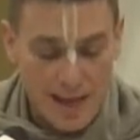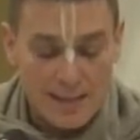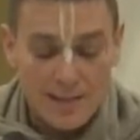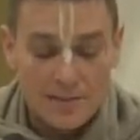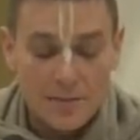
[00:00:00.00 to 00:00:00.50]

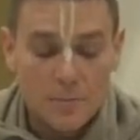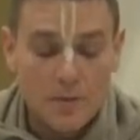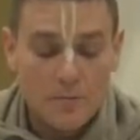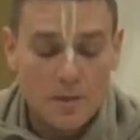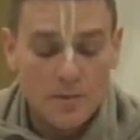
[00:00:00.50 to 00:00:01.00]
They
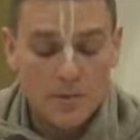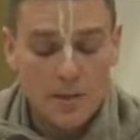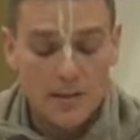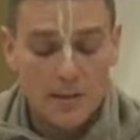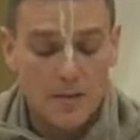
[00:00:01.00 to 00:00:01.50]
simply
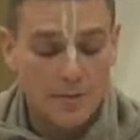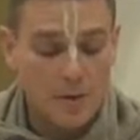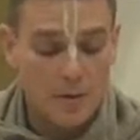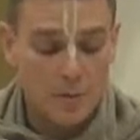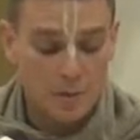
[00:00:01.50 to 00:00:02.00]
mislead their
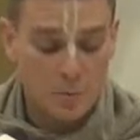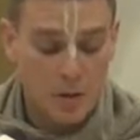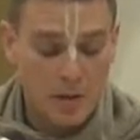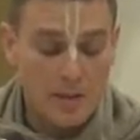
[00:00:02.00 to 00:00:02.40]
followers by